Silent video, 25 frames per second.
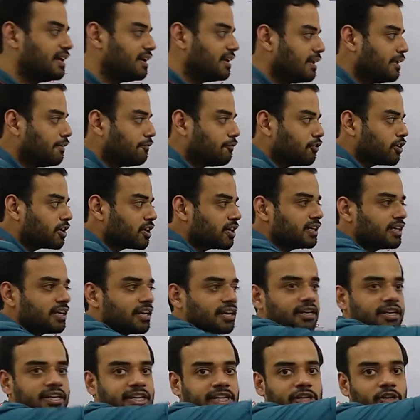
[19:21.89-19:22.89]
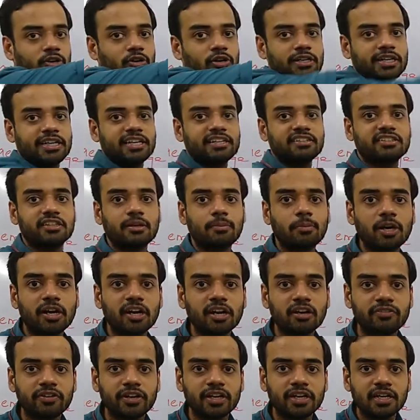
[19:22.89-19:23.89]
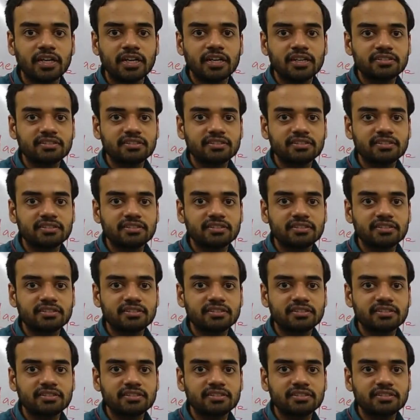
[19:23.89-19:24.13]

Efferent arteriole takes the blood away.